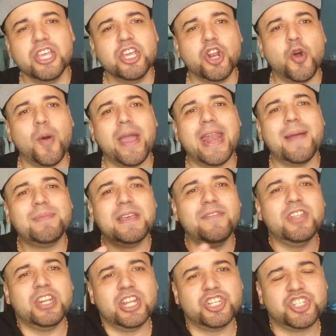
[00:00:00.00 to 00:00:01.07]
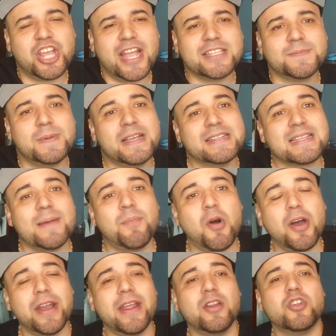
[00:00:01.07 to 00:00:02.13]
and I'm giving it a chance because I
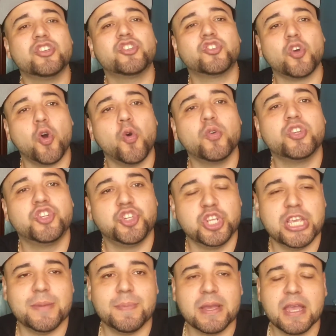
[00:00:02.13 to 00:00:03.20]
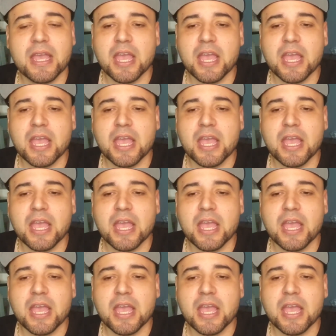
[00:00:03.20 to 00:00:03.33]
bought it so cheap.